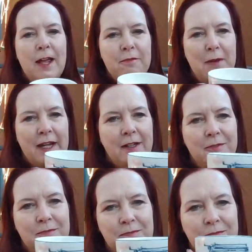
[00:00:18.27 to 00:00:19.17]
I have my
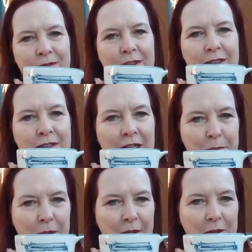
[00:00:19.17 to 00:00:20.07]

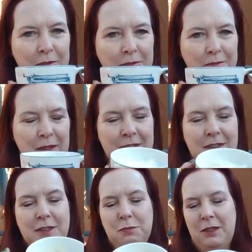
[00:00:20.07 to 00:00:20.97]
typewriter mug
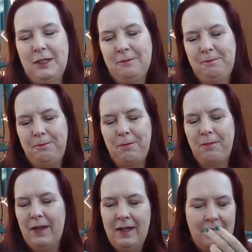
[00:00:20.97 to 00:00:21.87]
this morning.
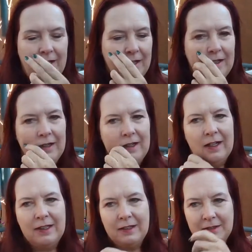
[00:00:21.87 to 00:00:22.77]

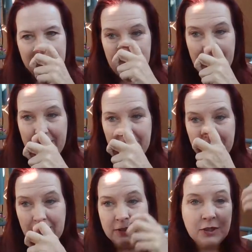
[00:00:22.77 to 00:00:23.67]
Uh, today
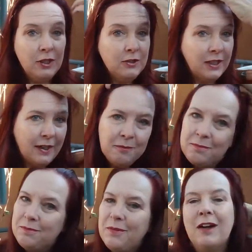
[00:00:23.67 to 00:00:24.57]
is Thursday,
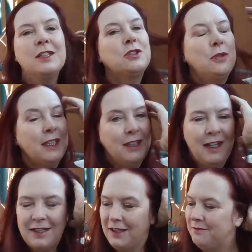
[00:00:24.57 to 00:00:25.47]
August
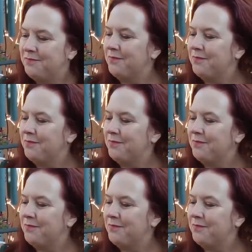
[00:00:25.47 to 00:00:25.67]
29th.